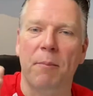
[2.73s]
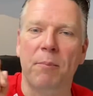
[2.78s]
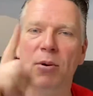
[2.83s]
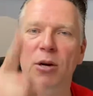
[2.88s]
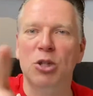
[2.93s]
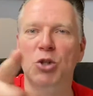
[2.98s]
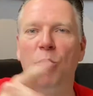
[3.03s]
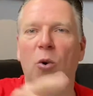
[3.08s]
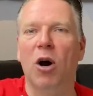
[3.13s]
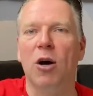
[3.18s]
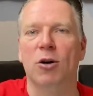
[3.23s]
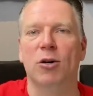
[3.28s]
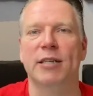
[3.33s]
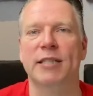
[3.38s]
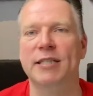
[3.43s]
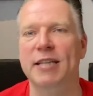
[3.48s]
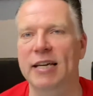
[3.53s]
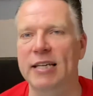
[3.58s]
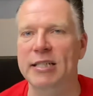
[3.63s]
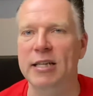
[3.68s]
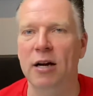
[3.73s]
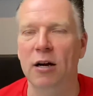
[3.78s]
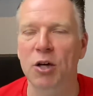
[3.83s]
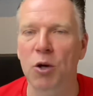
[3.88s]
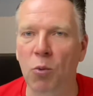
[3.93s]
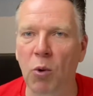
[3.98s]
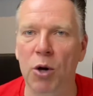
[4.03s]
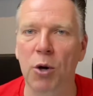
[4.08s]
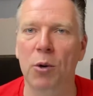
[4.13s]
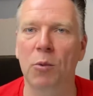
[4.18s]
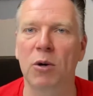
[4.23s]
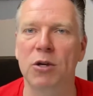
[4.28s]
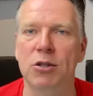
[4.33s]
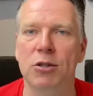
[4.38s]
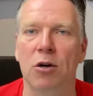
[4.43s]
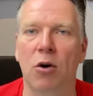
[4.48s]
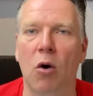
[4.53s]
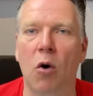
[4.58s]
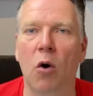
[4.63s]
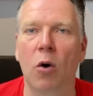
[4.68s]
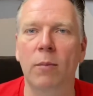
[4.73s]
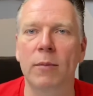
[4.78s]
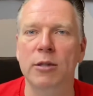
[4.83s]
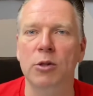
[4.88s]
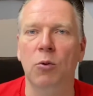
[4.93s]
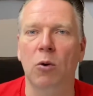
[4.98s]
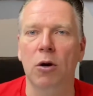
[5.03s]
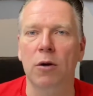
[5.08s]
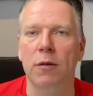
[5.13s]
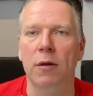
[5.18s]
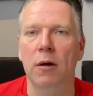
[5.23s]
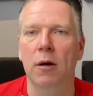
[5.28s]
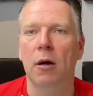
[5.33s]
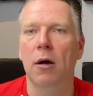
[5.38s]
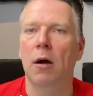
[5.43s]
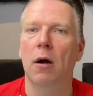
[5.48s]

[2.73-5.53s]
Bridgewater Estate. You're wondering what your home is worth?